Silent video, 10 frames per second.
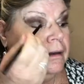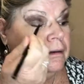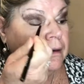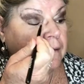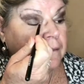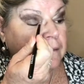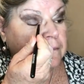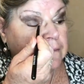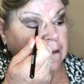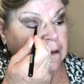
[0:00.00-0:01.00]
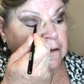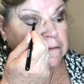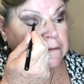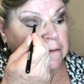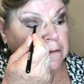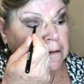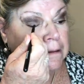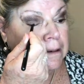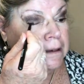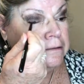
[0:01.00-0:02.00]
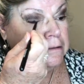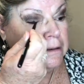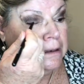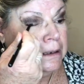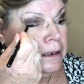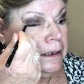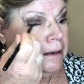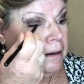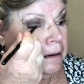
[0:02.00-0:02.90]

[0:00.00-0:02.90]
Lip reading: and go along the lash line.